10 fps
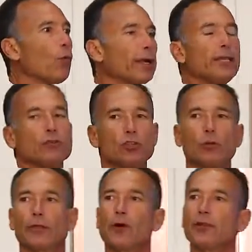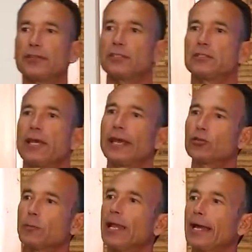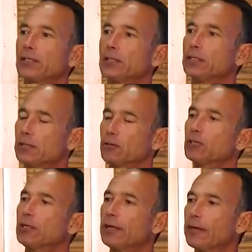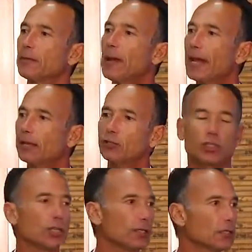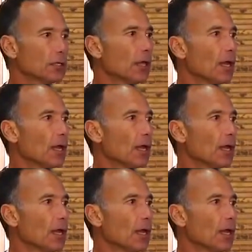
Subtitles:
what do you do with all these intangible assets that are sitting on the balance sheets